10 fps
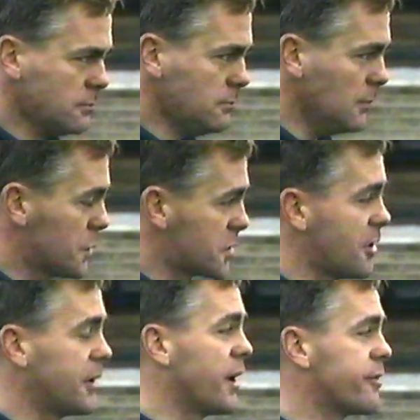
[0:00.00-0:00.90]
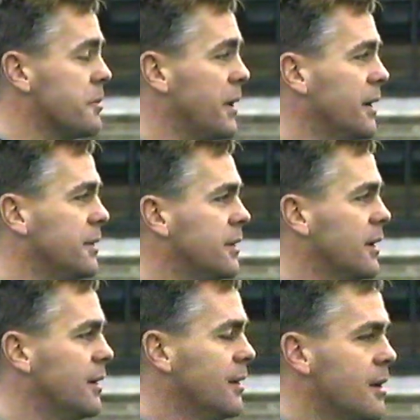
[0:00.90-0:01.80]
It was a great day for me, and uh,
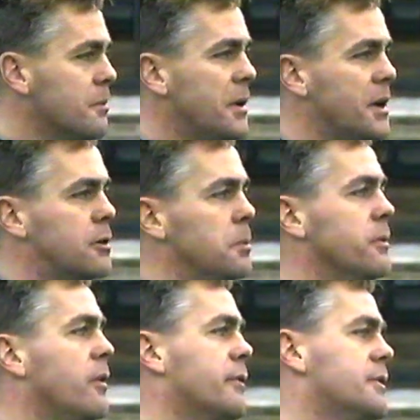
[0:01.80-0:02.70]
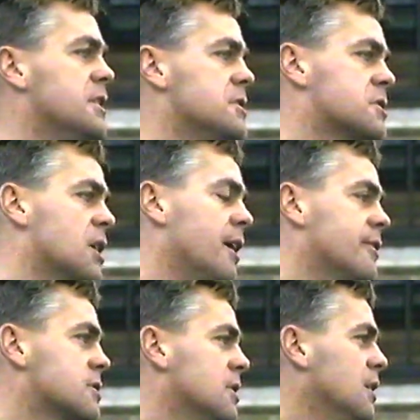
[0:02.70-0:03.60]
made a couple of half-decent saves.